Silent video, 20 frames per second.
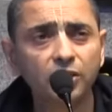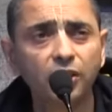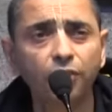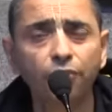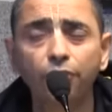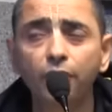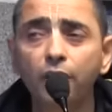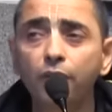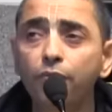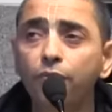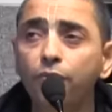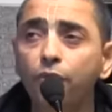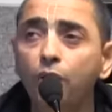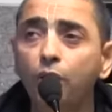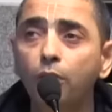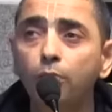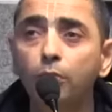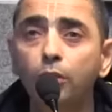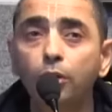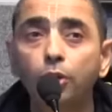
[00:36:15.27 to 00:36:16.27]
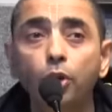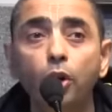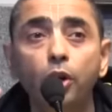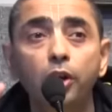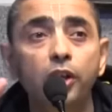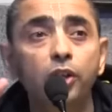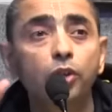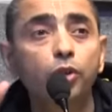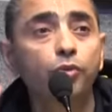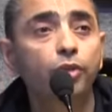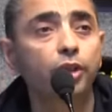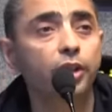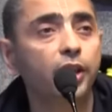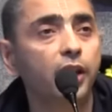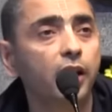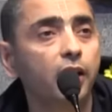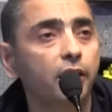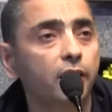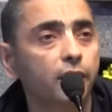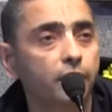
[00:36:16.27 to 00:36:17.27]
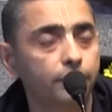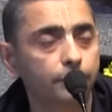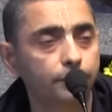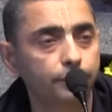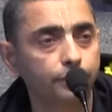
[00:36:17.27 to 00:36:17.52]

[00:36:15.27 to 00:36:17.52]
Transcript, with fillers: different from lording over jnana.